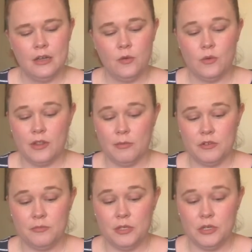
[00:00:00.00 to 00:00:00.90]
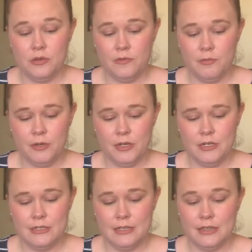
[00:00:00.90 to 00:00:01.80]
One of the most beautiful
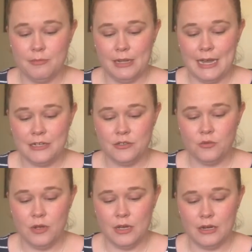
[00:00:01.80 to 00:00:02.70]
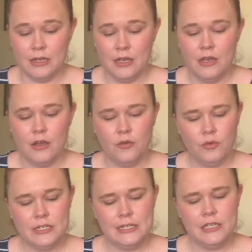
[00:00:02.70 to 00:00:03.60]
birds, the black swan,
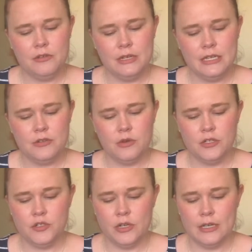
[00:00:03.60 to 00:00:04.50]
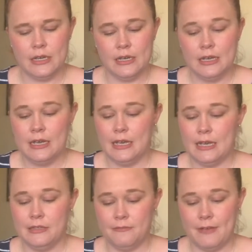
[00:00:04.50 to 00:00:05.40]
originally unique to Australia,
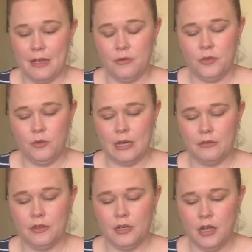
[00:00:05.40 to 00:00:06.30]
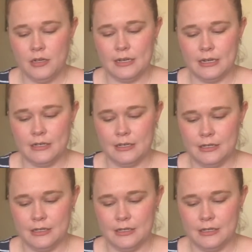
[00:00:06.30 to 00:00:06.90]
is found throughout the continent.